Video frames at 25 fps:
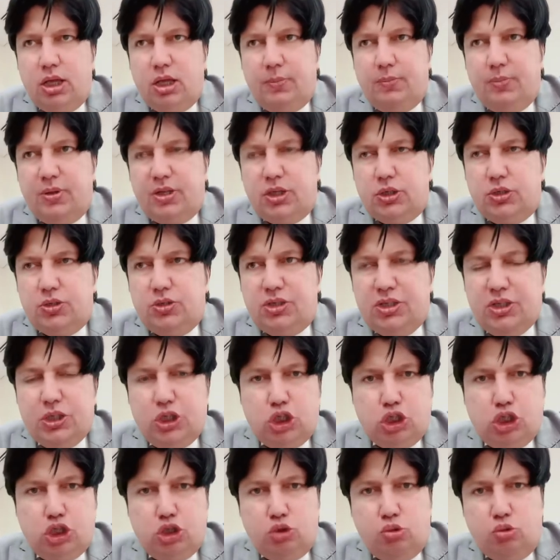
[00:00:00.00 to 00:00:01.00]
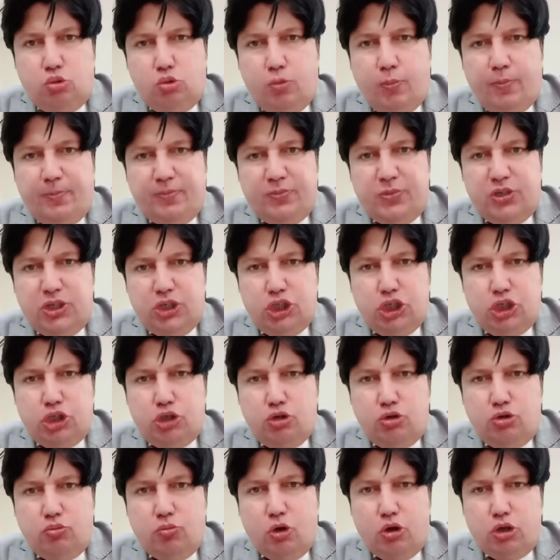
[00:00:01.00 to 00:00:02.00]
because these two
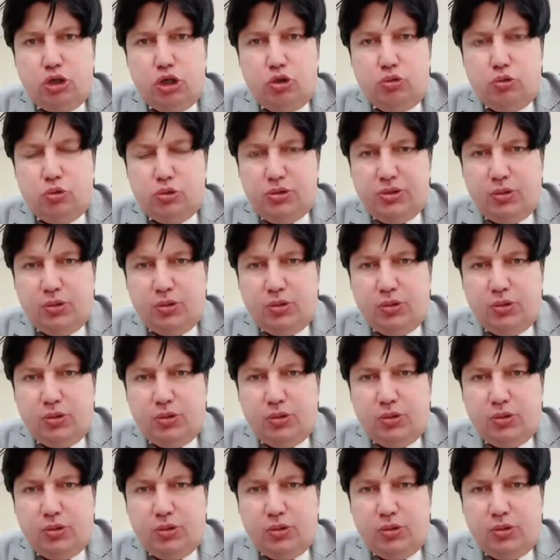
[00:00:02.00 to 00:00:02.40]
modules,